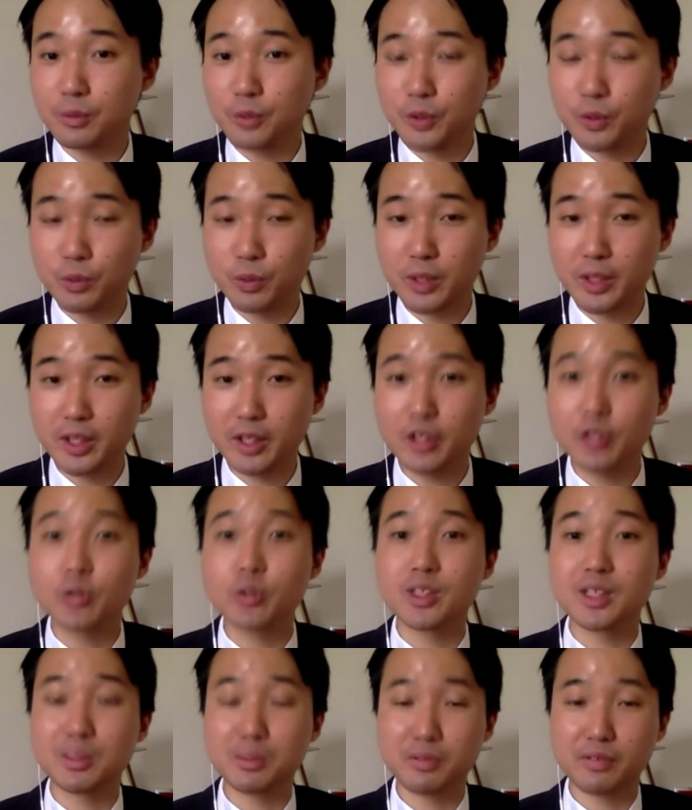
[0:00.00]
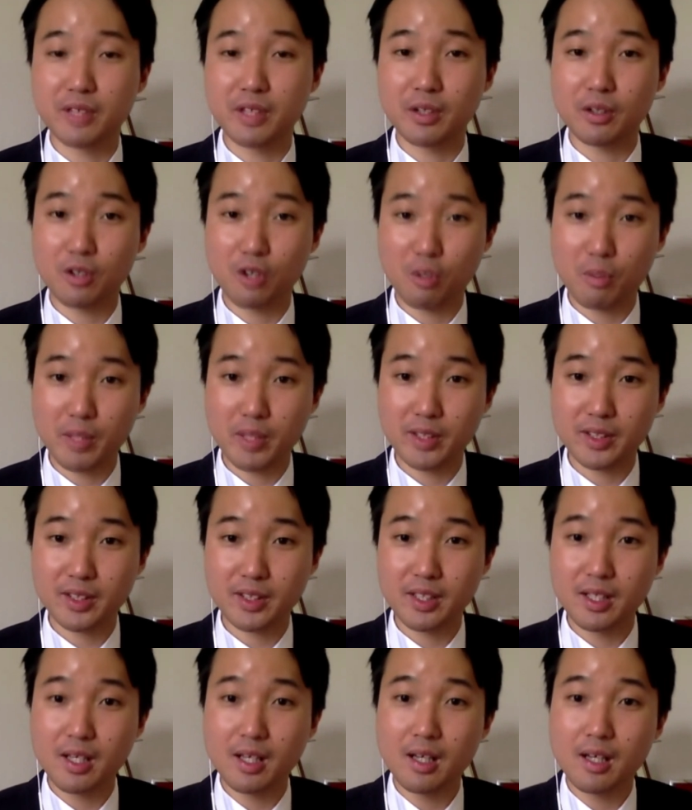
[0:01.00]
which will include some of our comments,
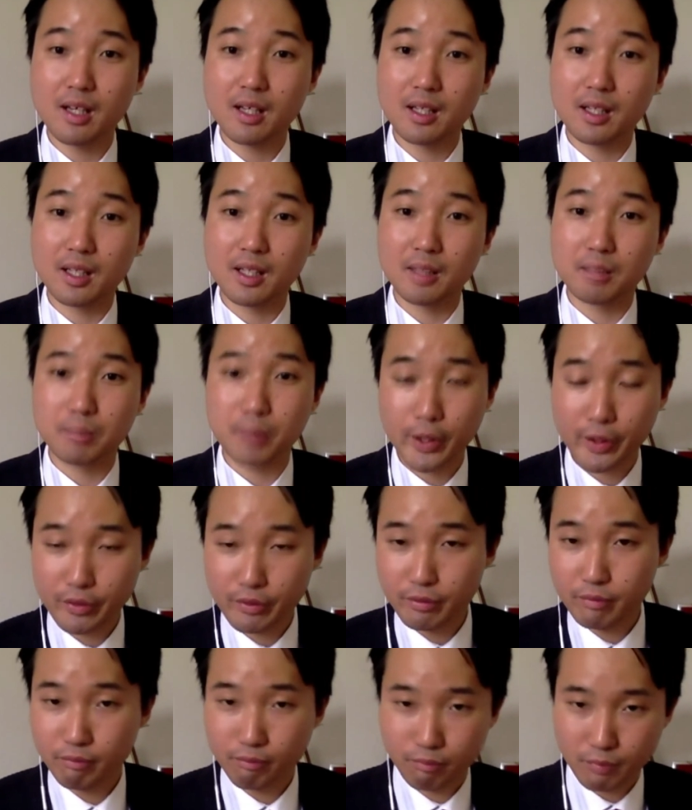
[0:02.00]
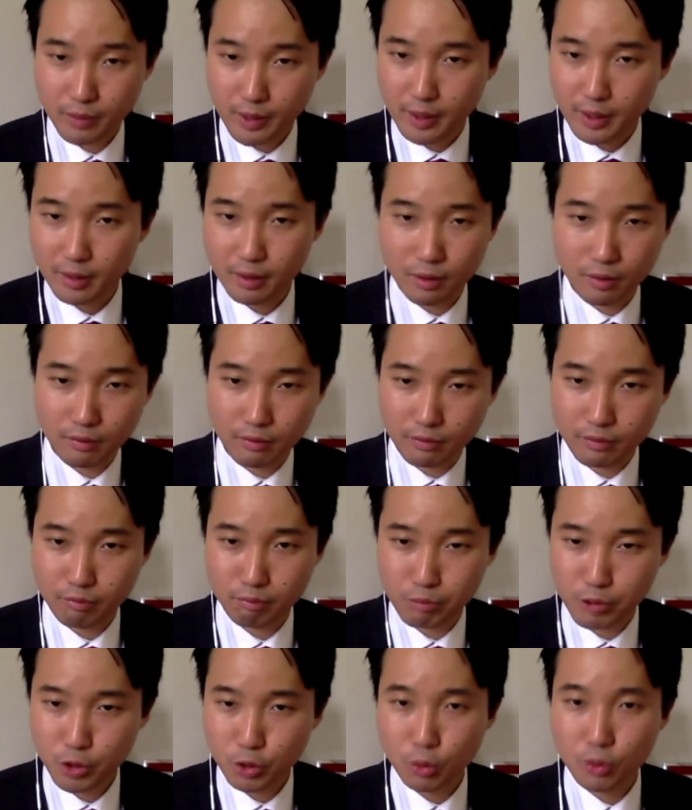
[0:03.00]
both of
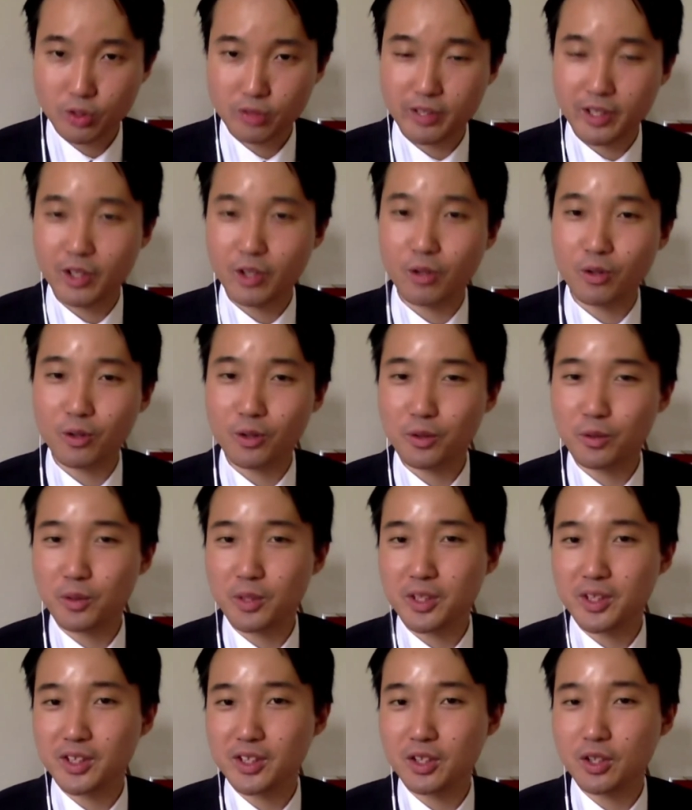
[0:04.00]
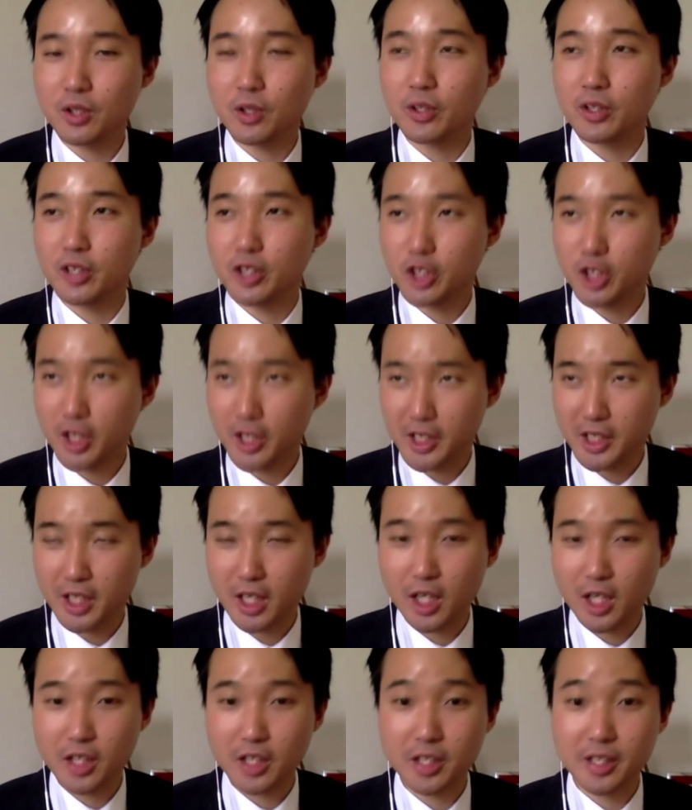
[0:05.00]
shorter and longer ones on the Charlie
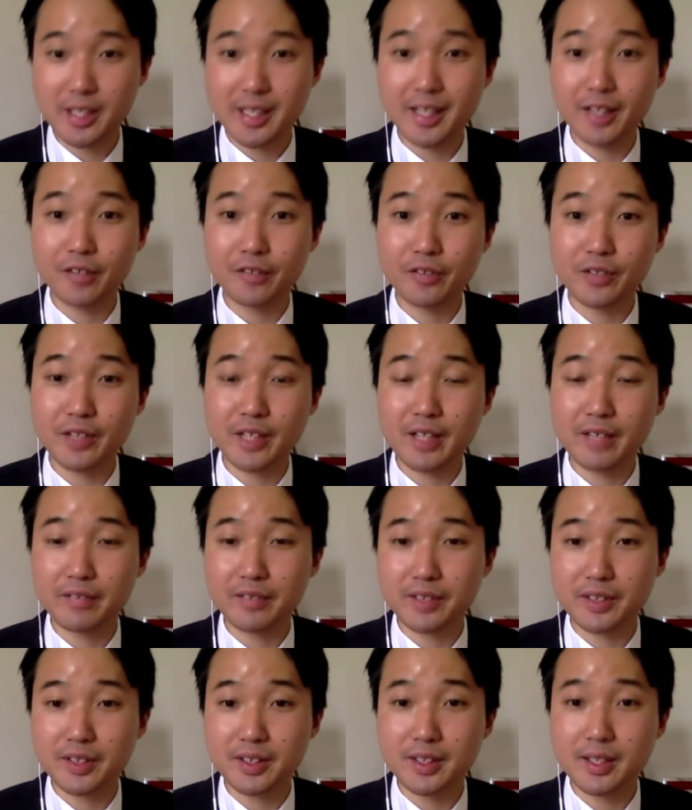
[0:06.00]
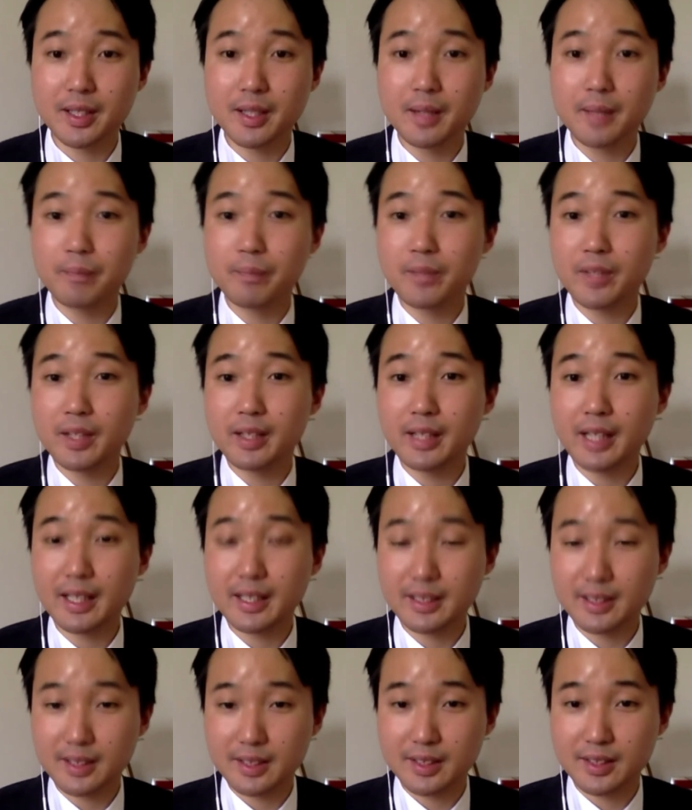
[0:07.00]
Gard and the Alfie Evans
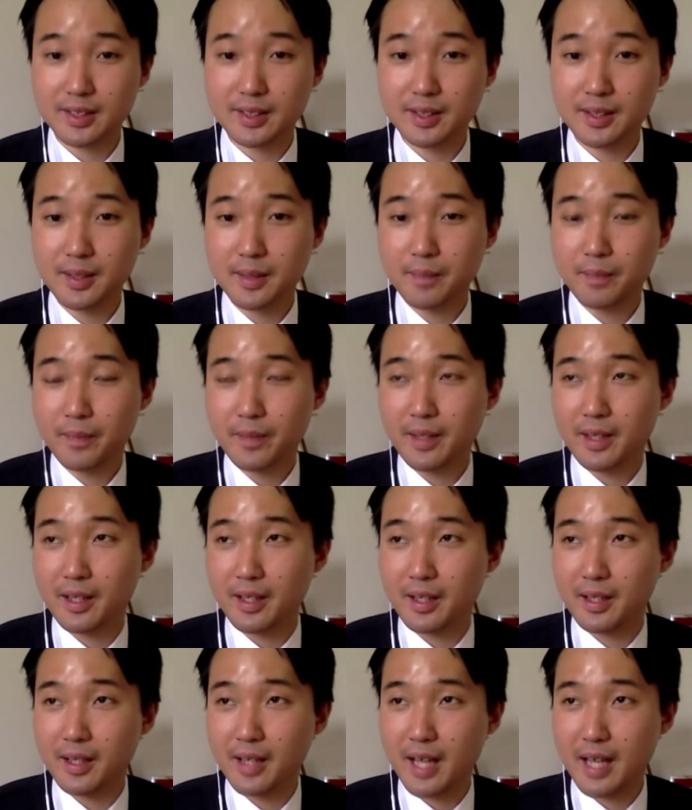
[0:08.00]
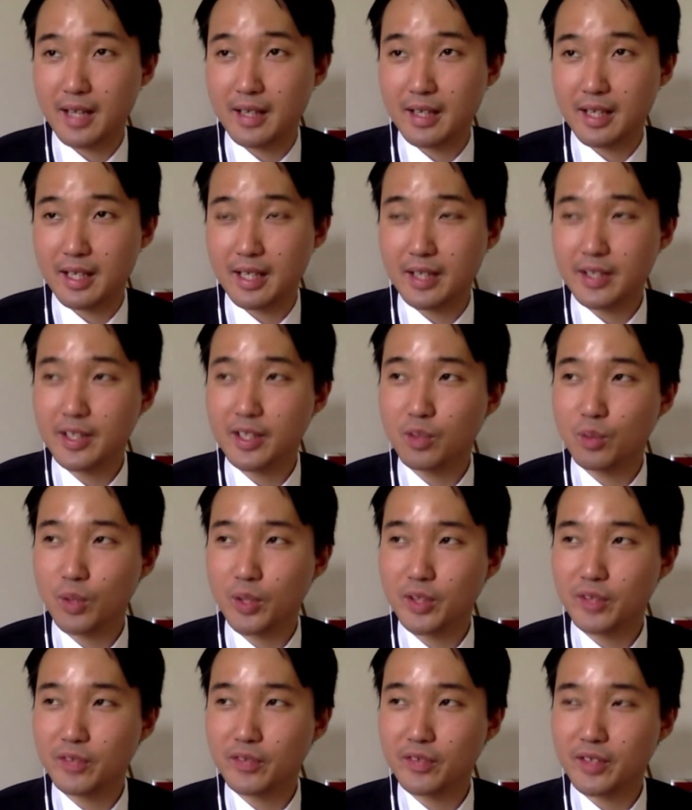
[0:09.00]
cases. And I think
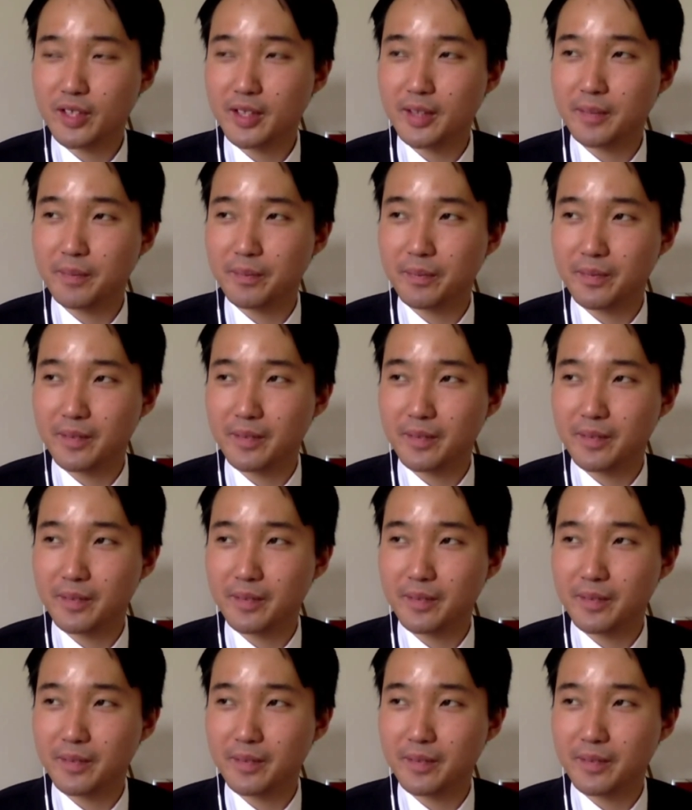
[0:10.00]
one of the,